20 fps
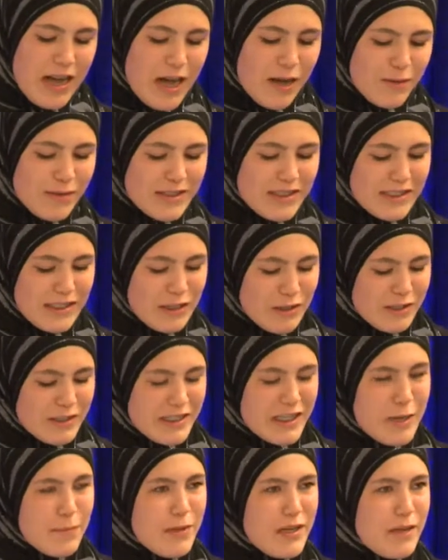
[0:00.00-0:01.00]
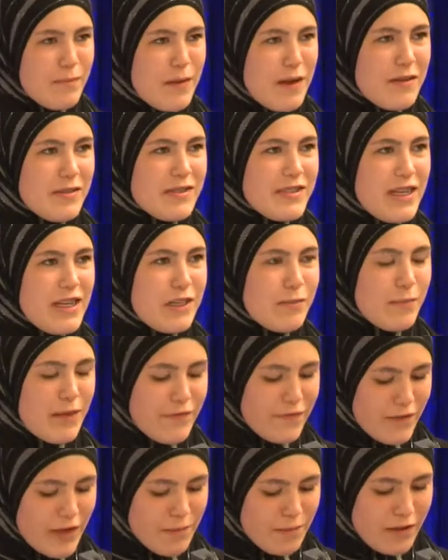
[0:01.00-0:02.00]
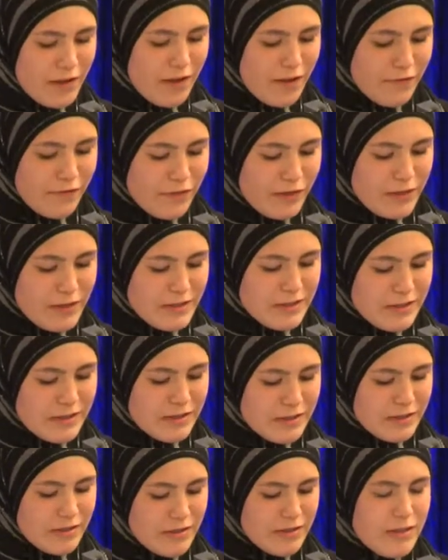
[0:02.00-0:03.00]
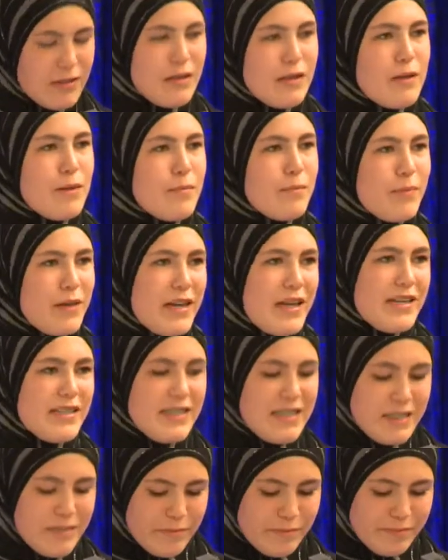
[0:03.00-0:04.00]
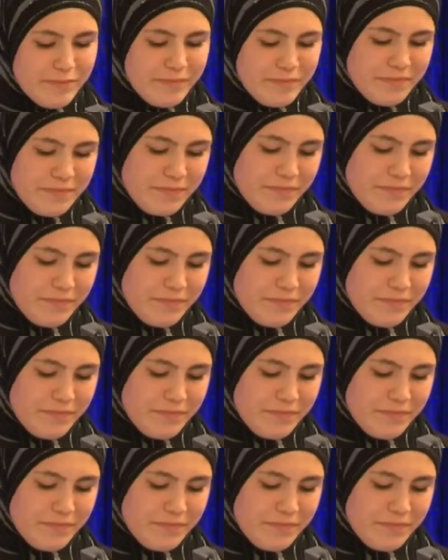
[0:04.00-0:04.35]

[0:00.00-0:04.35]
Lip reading: I was a little timid about telling my family at first, but I did.